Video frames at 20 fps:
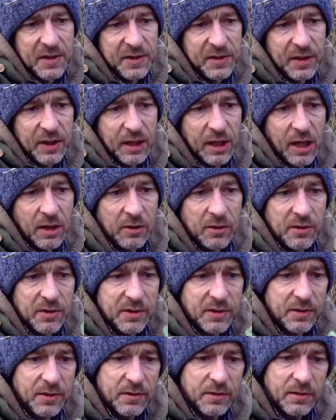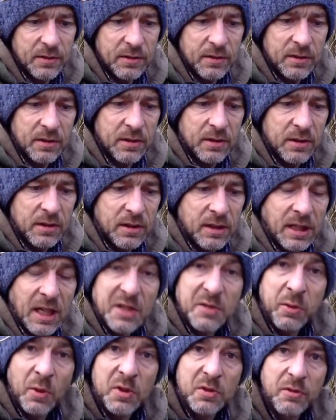the lungs.
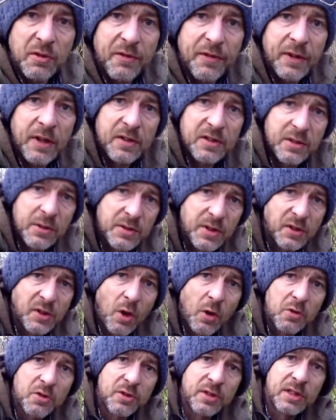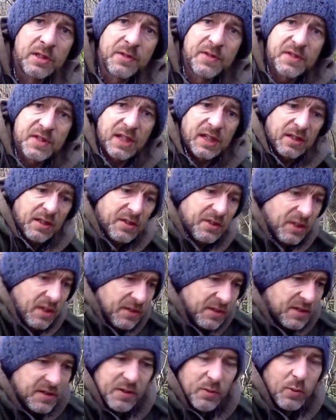That's what's referred to as a doctrine of
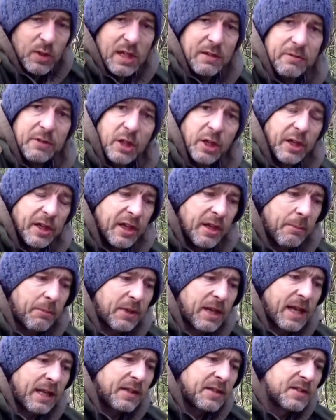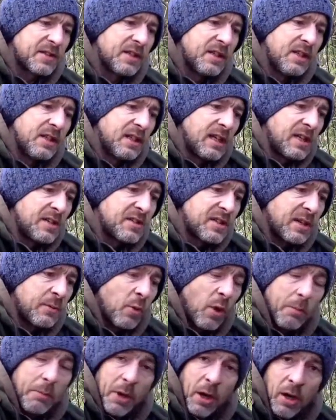signatures. It's a way of looking at plants and seeing
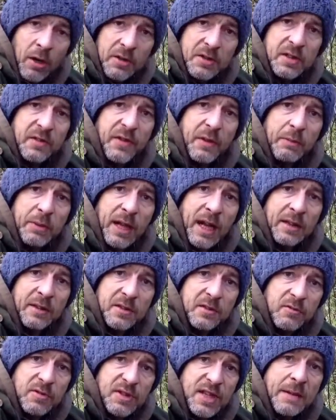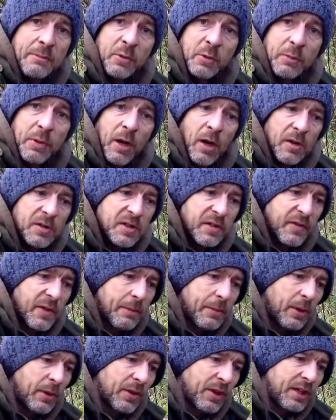what parts of the plants resemble parts of the
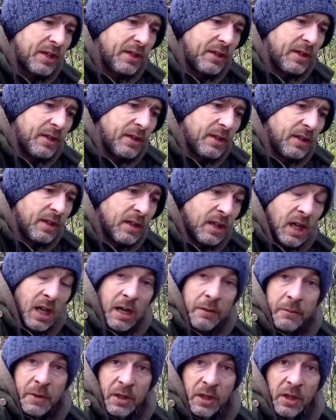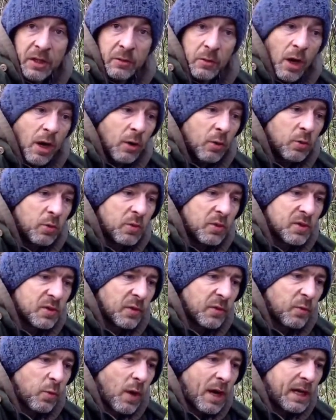body. An old
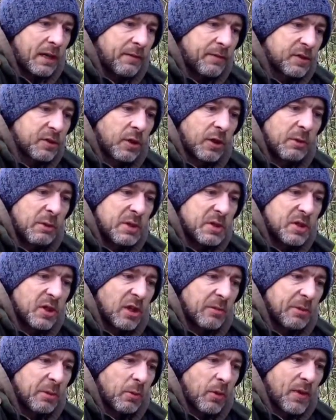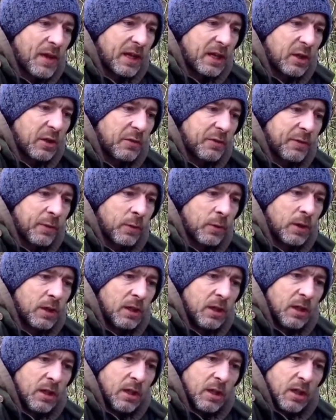sort of way of trying to interpret what they're good for.
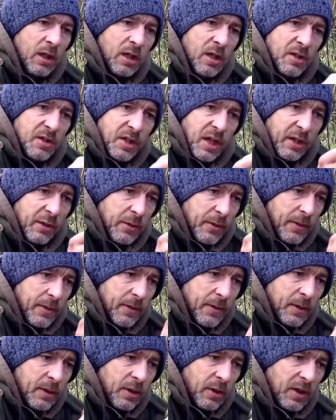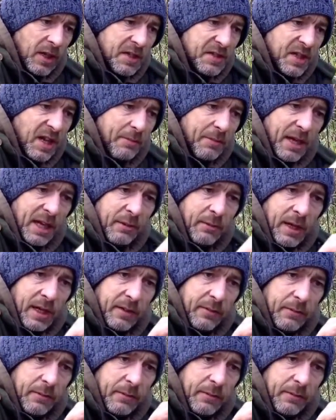So look this up anyway,